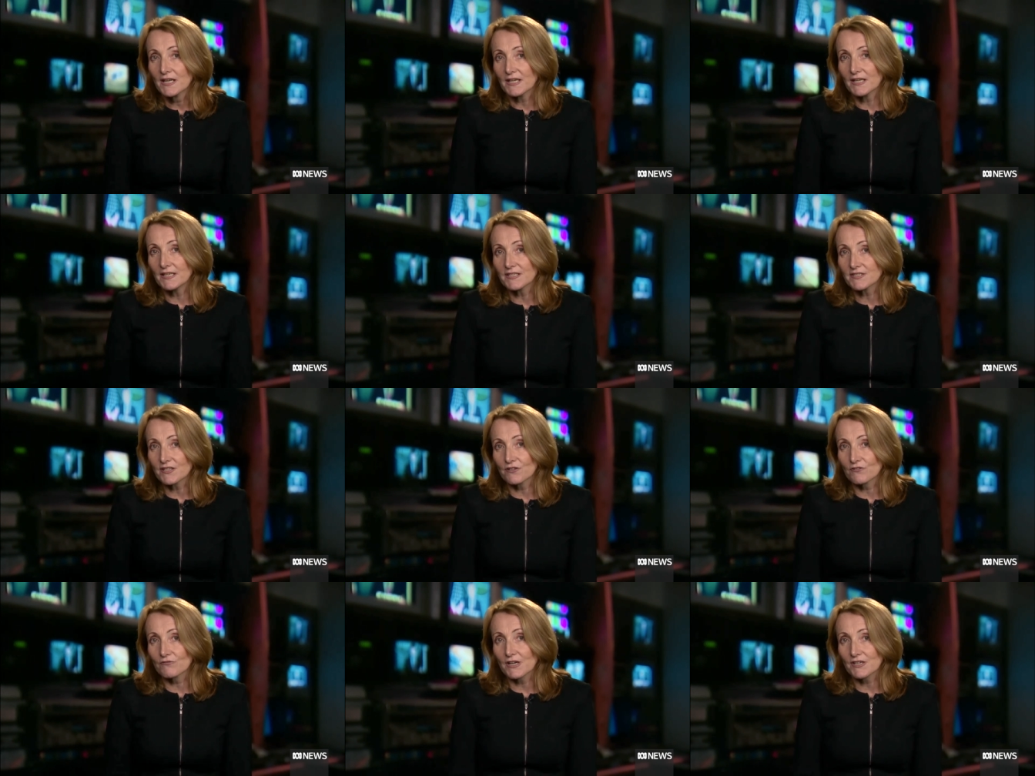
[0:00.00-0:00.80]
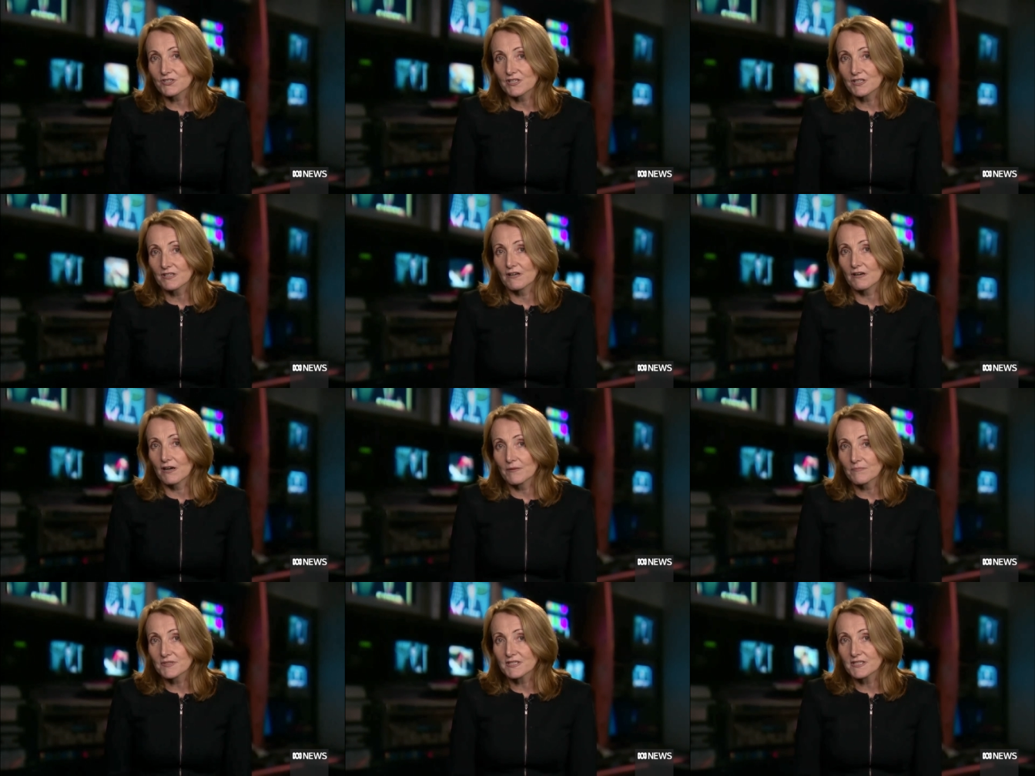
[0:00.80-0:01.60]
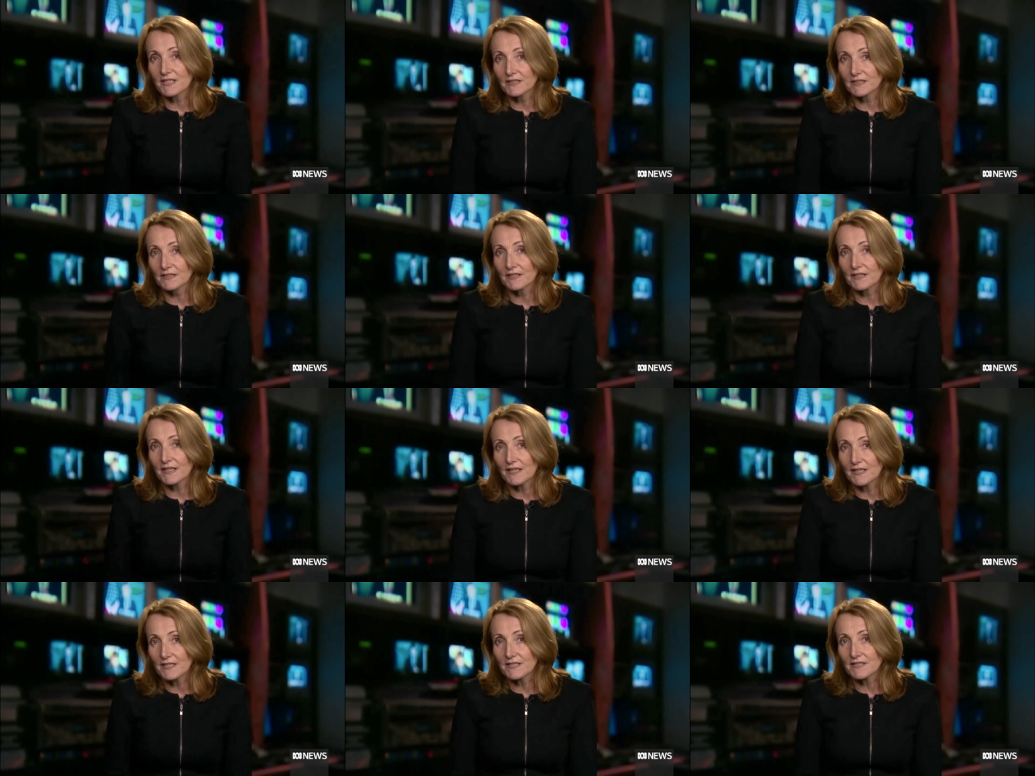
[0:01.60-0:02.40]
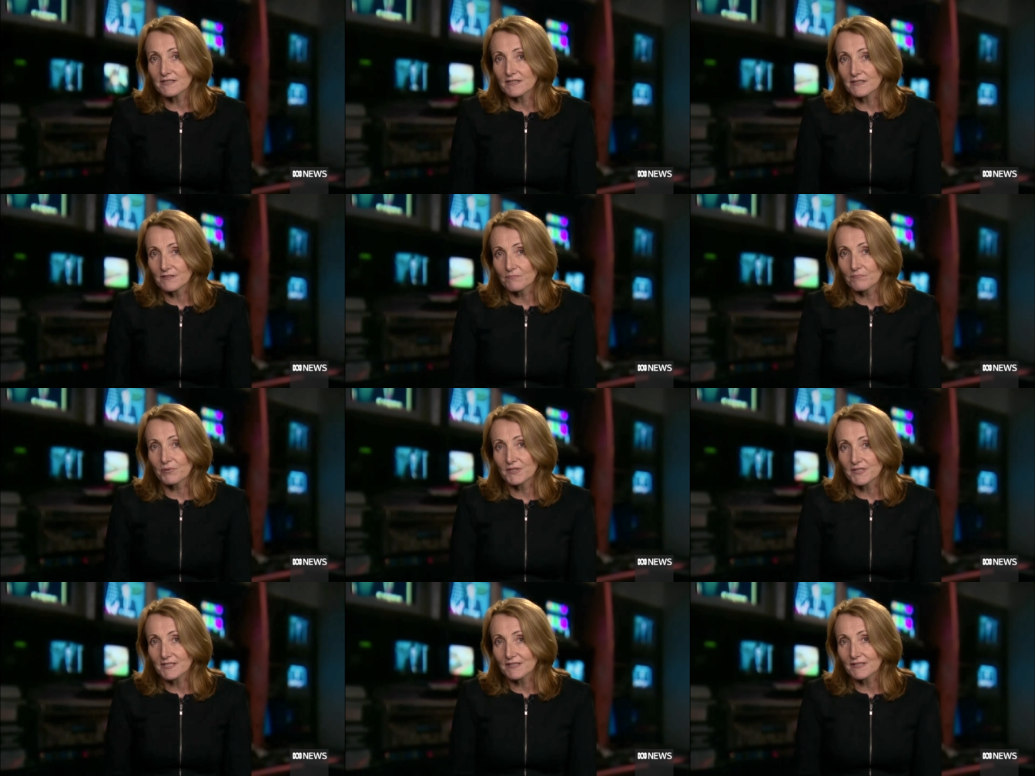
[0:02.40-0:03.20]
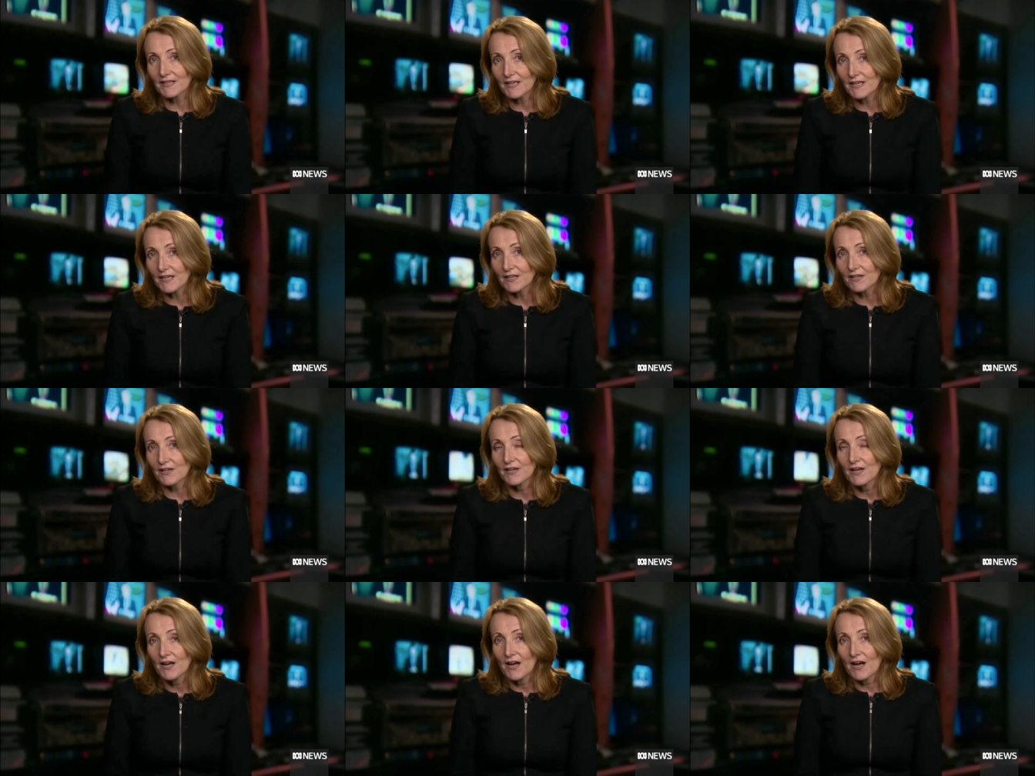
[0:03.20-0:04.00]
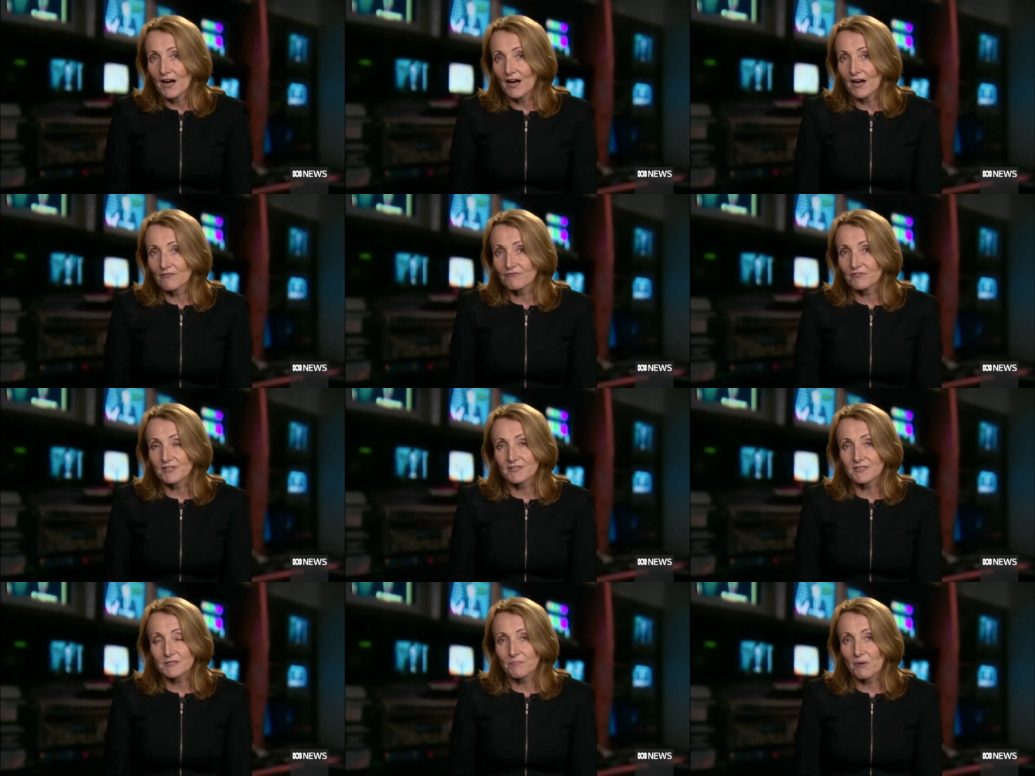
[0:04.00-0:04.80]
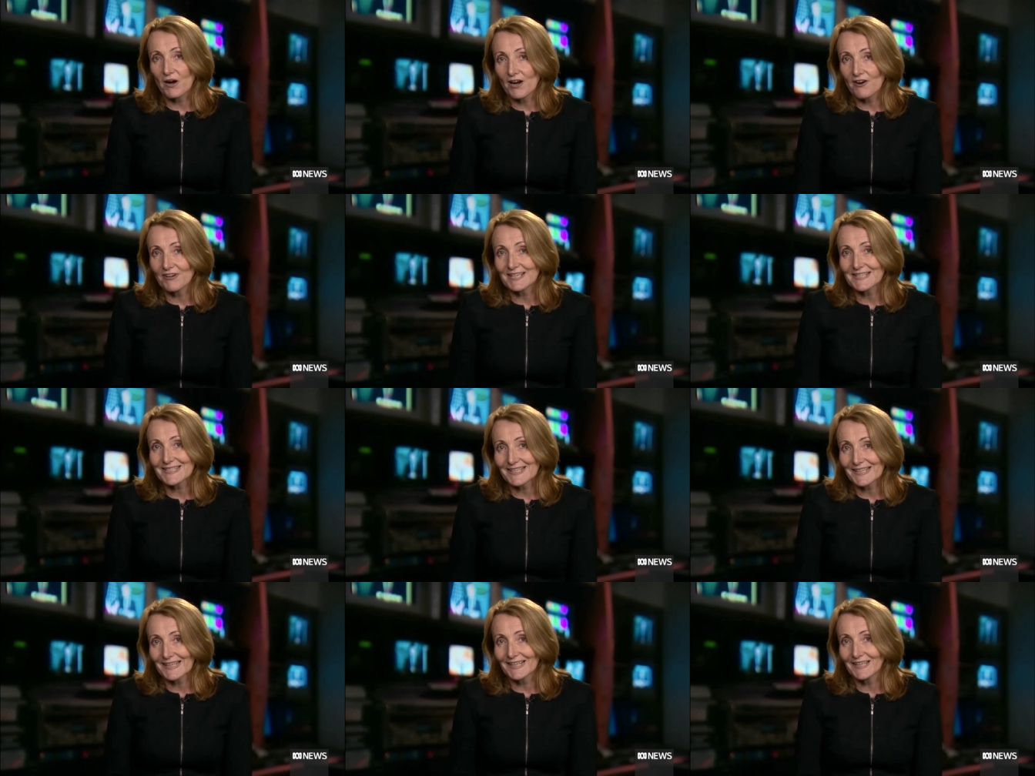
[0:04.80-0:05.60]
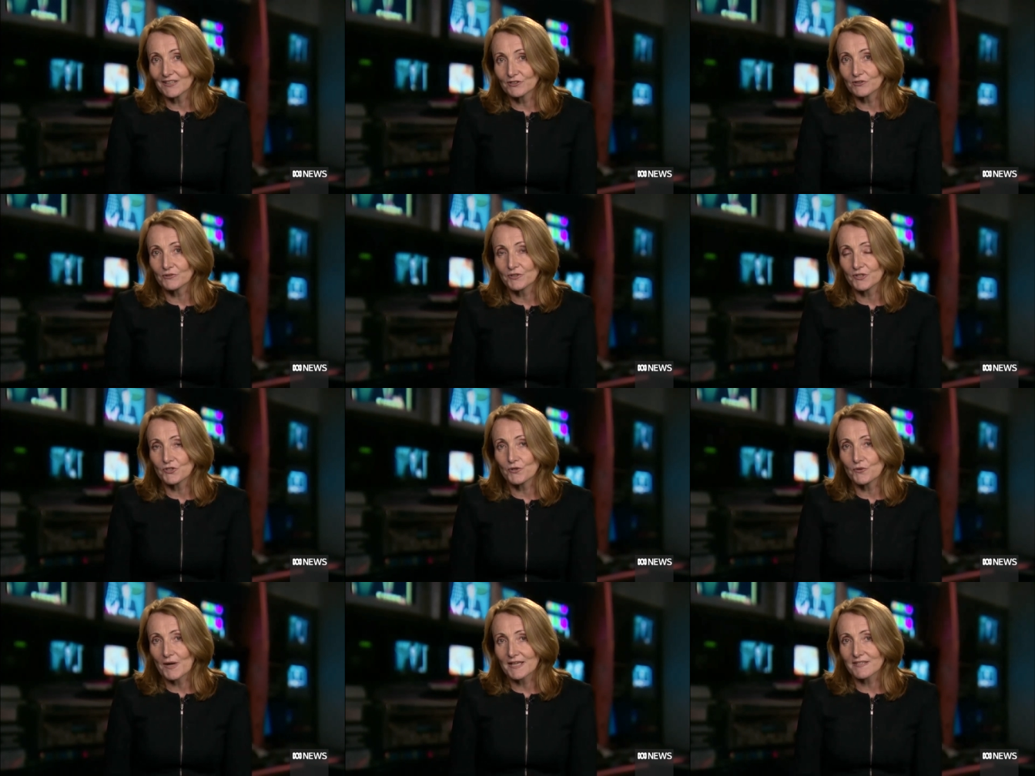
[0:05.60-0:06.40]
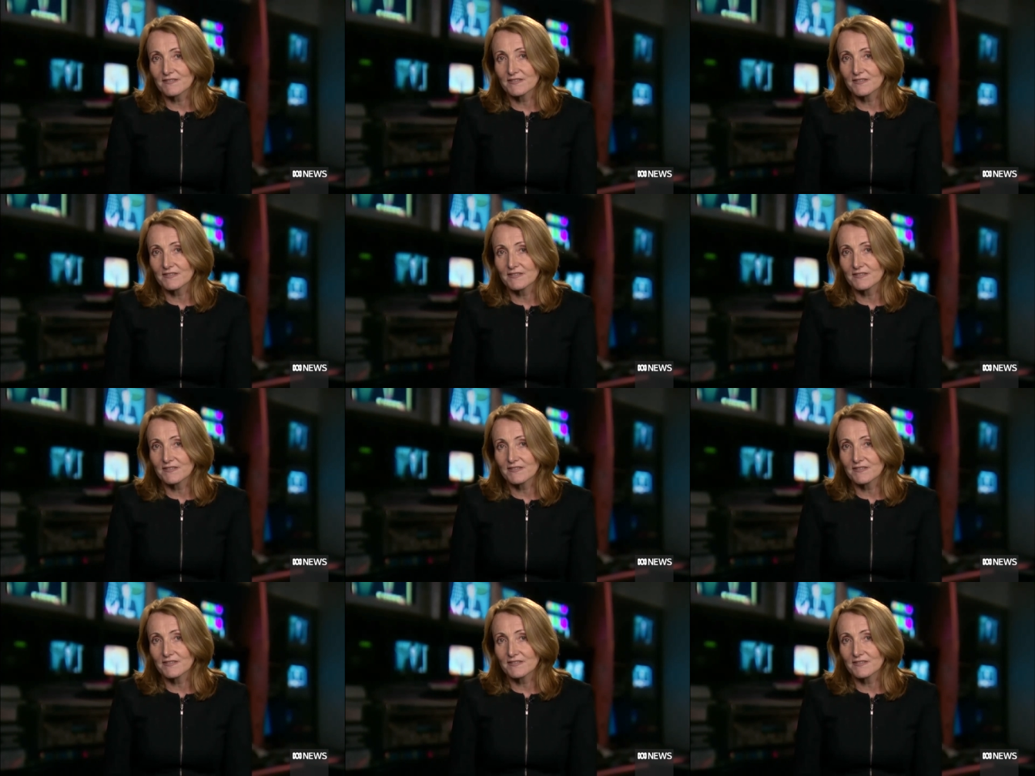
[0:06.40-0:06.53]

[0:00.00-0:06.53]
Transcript: He's a Russian arms dealer. He's in prison here uh, for conspiring to kill U.S.